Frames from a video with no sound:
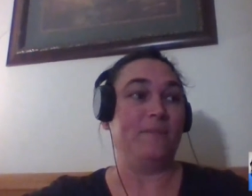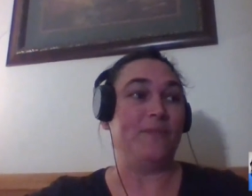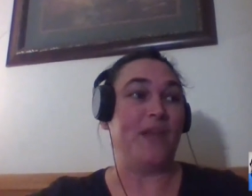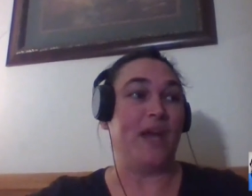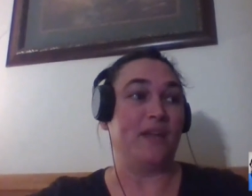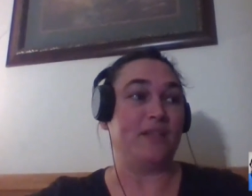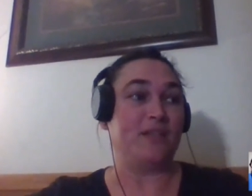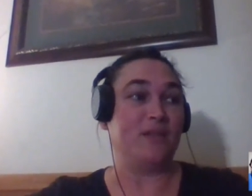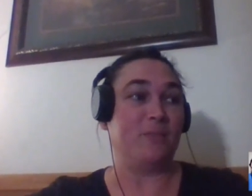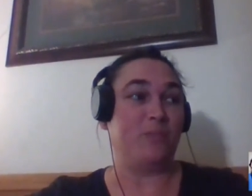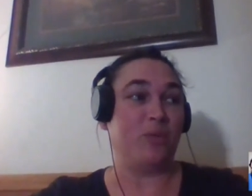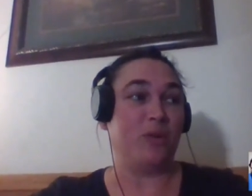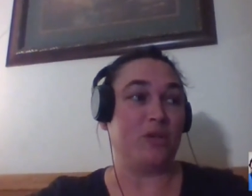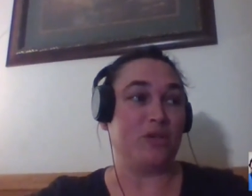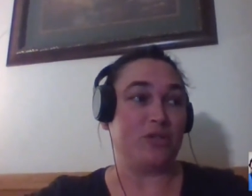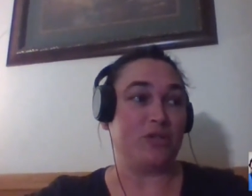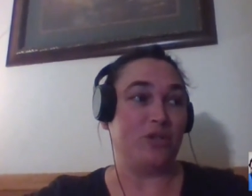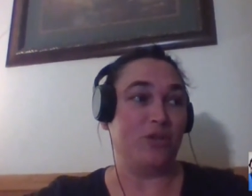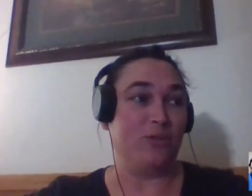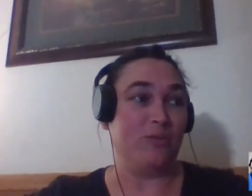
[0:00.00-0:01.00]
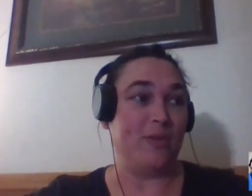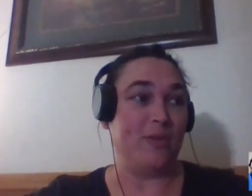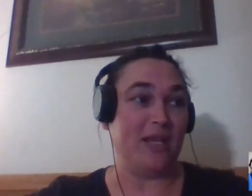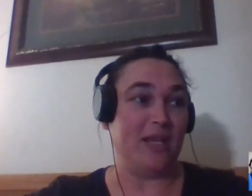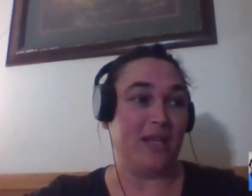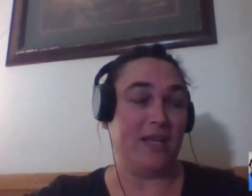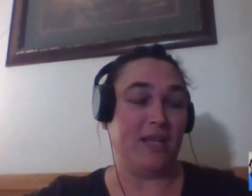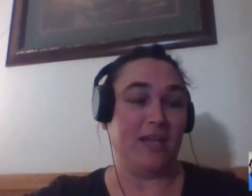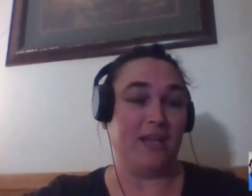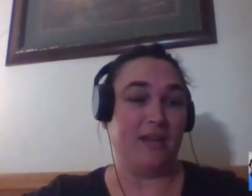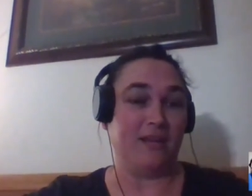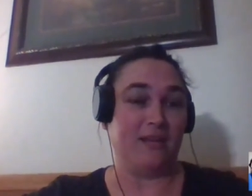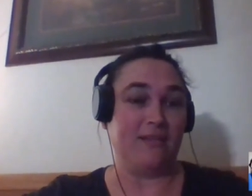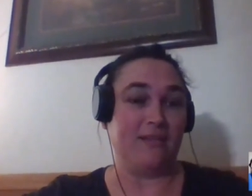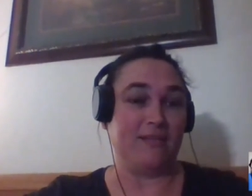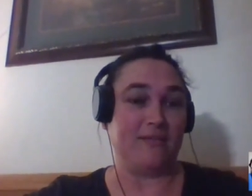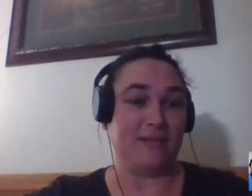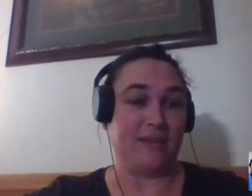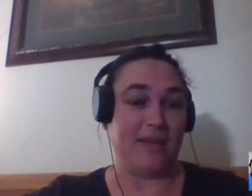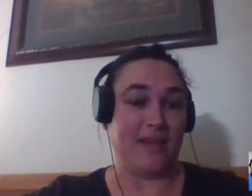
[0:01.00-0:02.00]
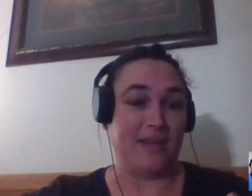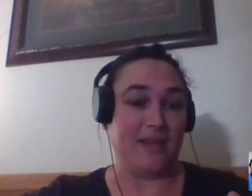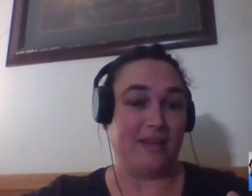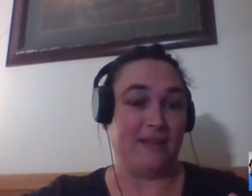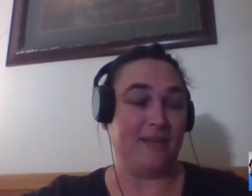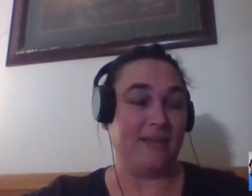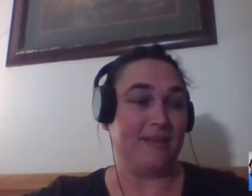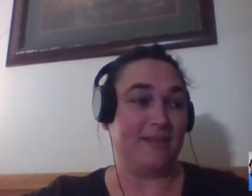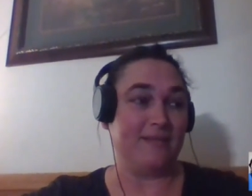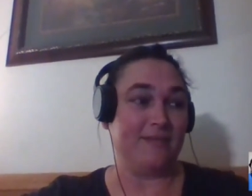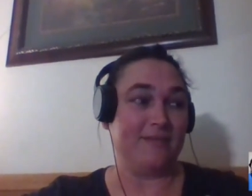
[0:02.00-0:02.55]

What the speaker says: not to put too many like